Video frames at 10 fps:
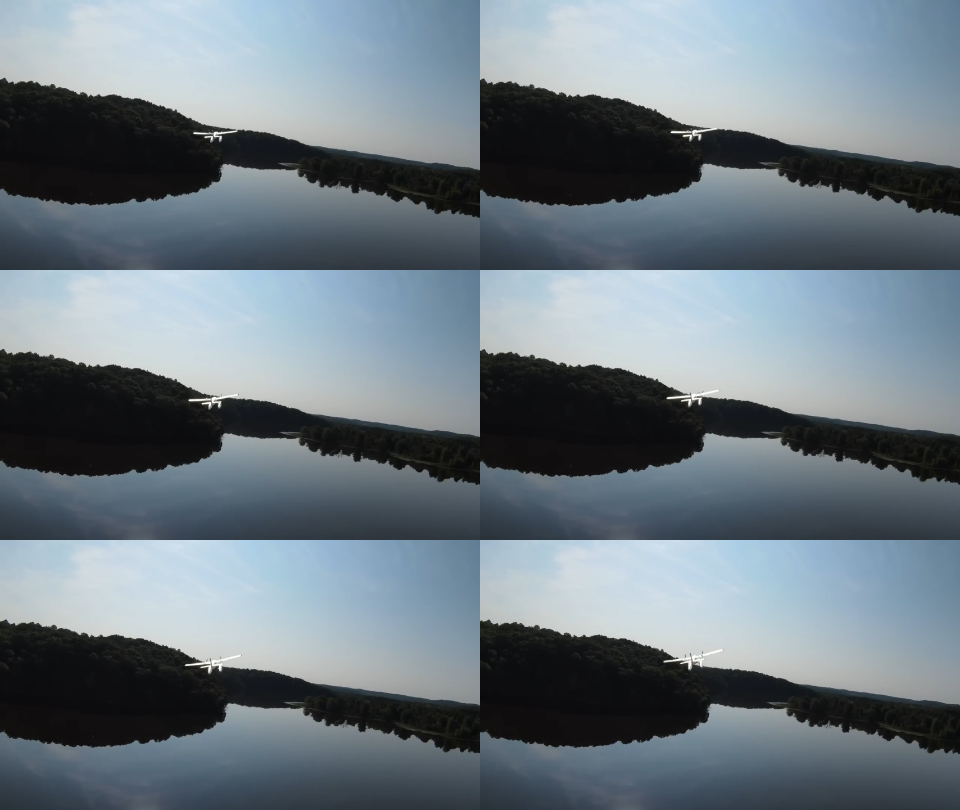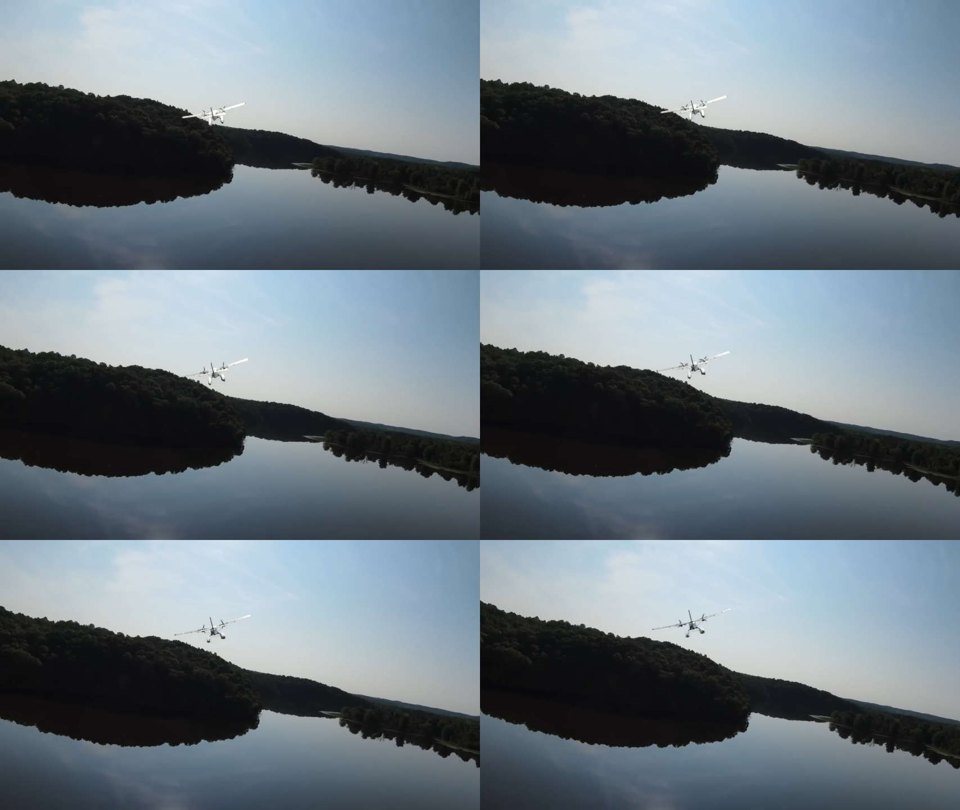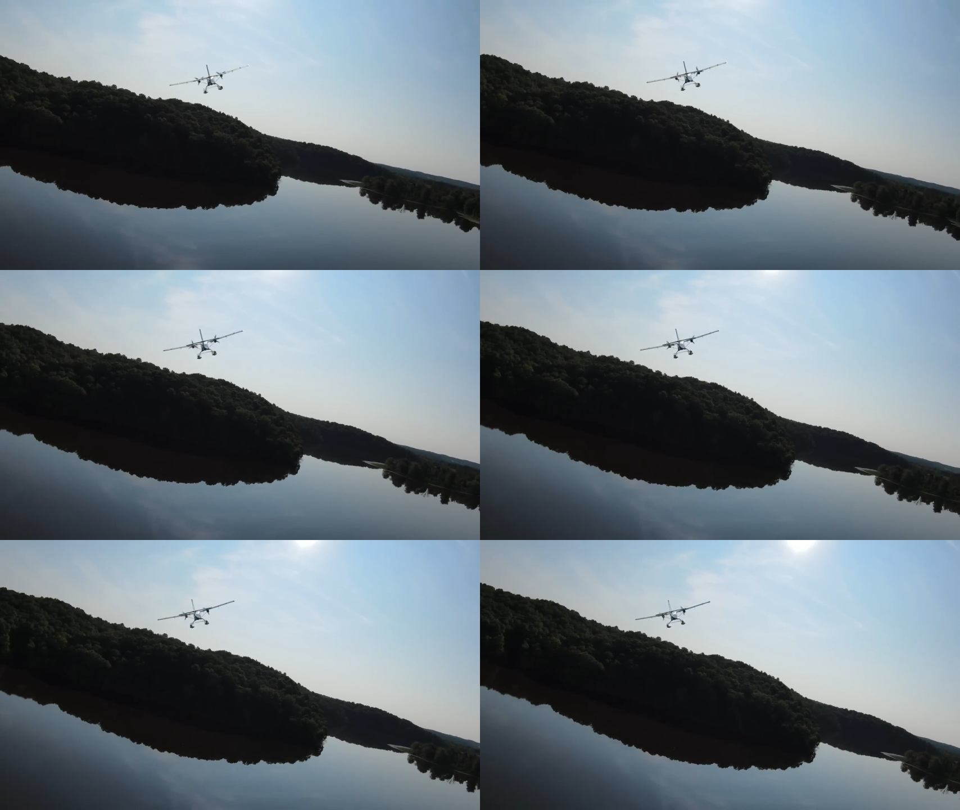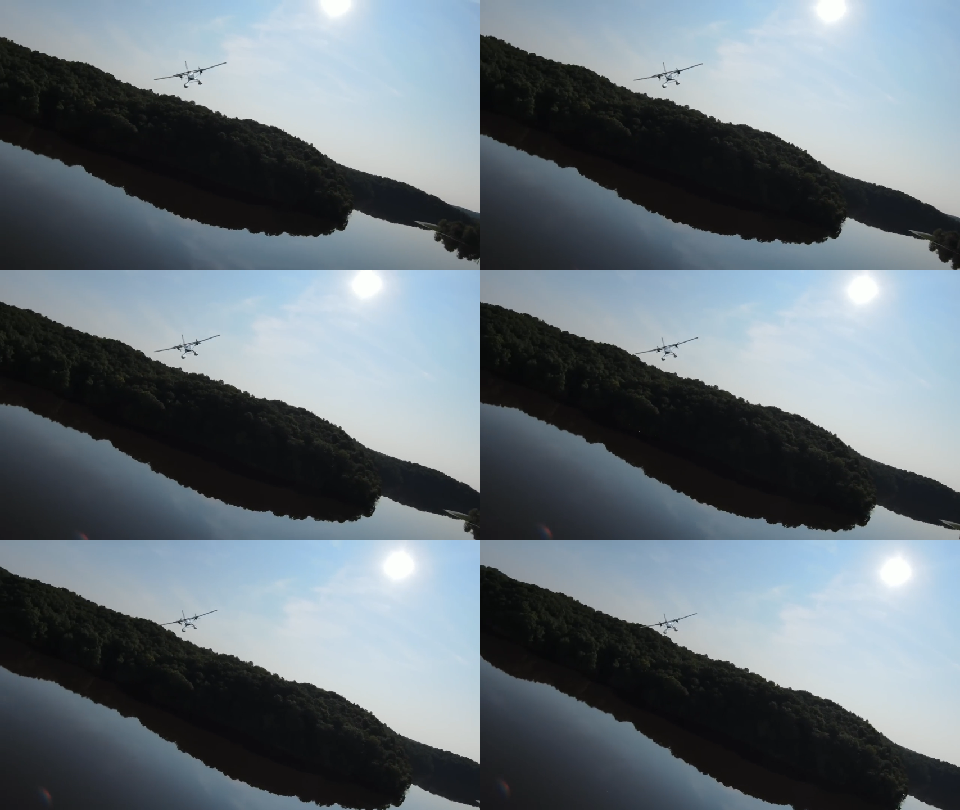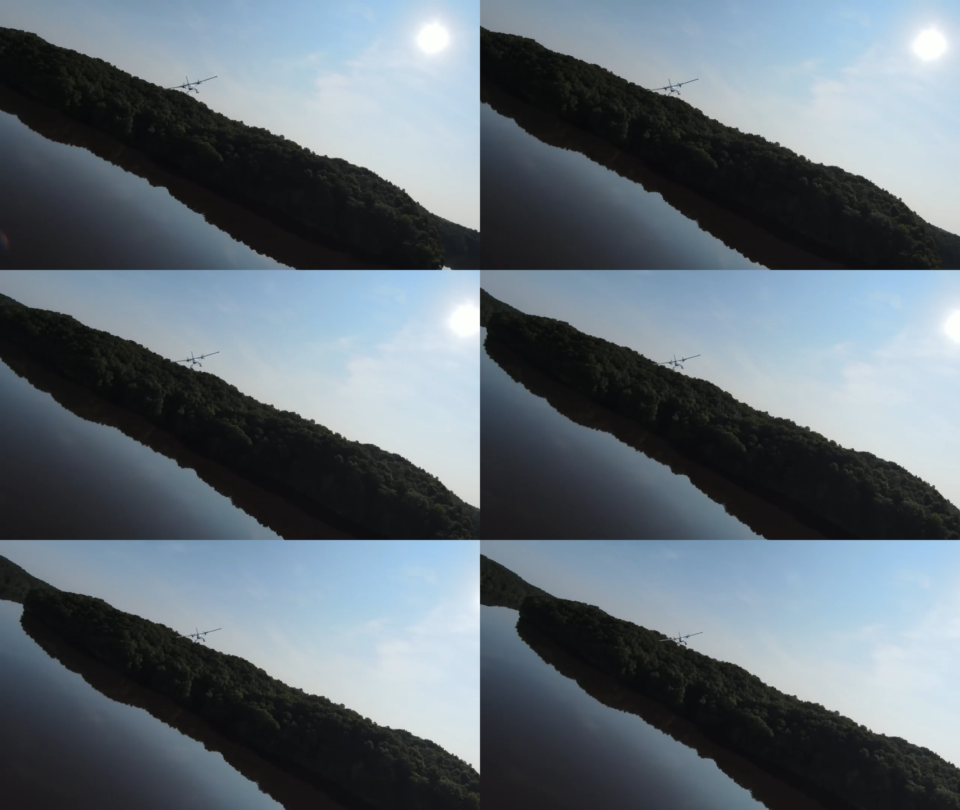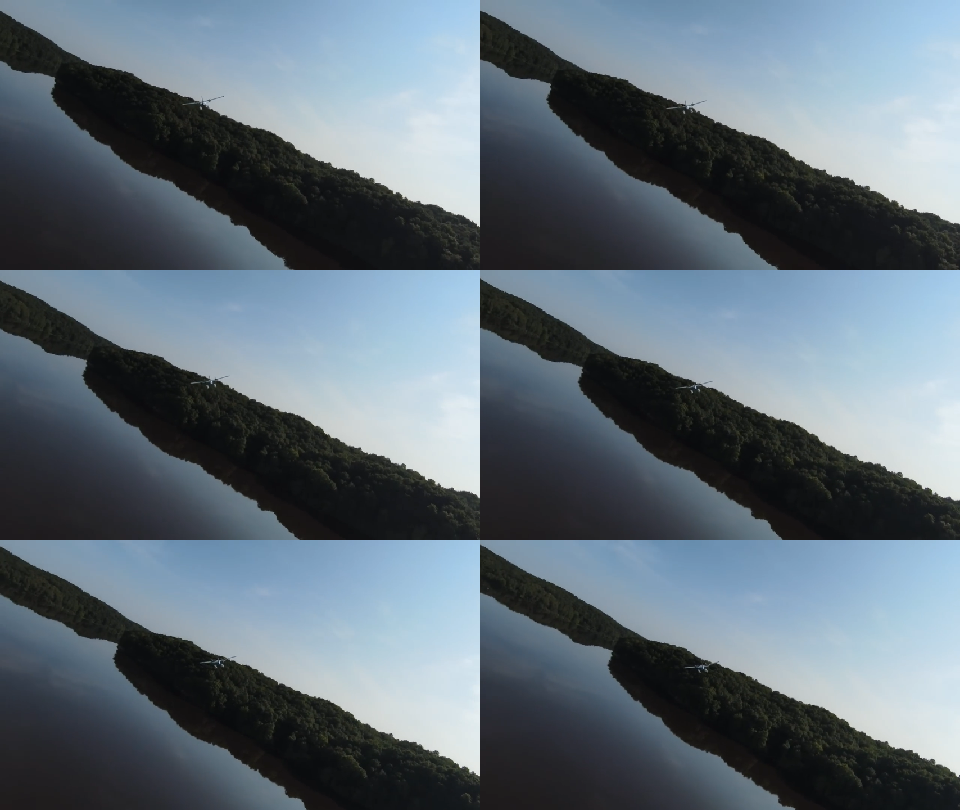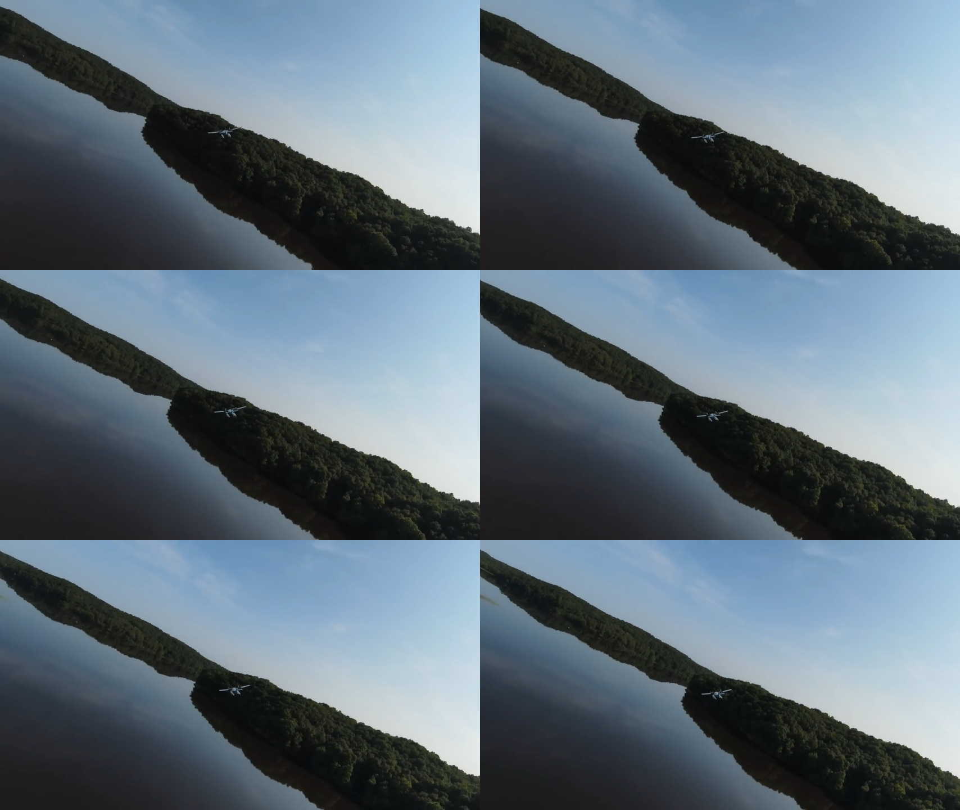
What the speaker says: [unreadable: no face in view]